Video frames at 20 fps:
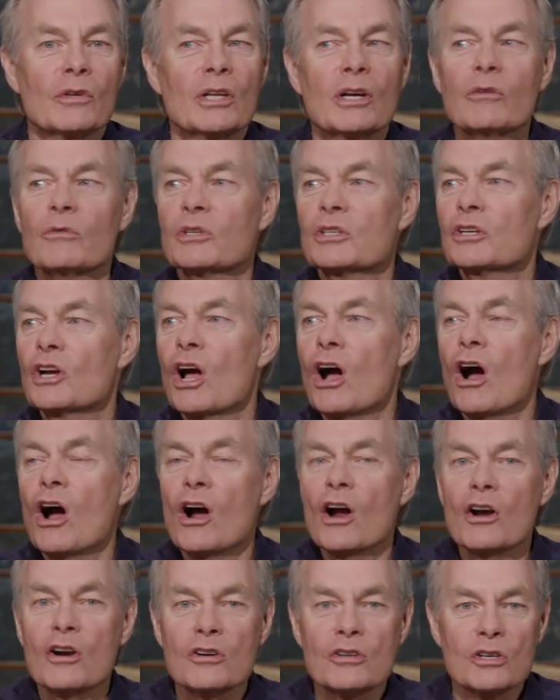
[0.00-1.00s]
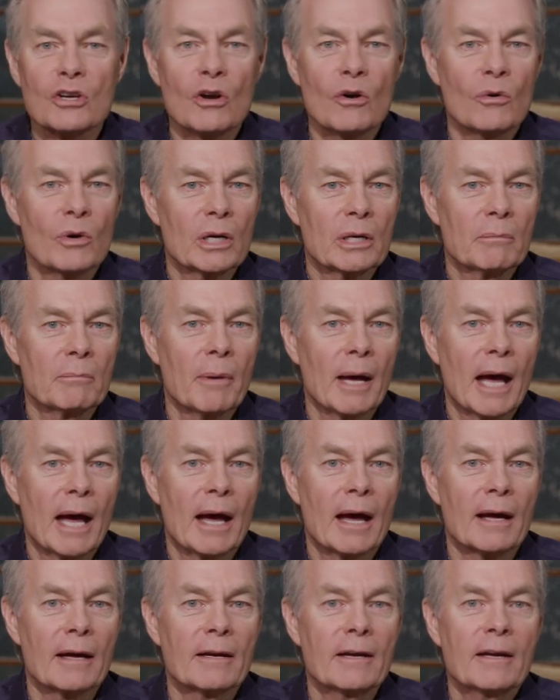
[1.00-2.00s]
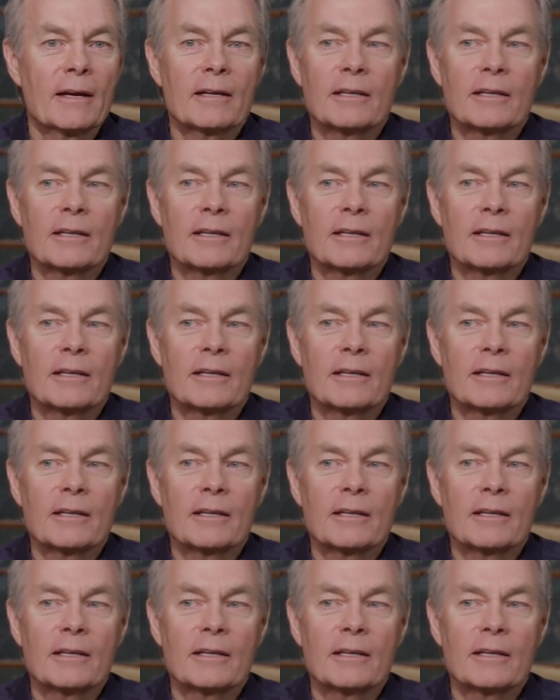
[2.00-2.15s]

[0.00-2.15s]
there was cars going by,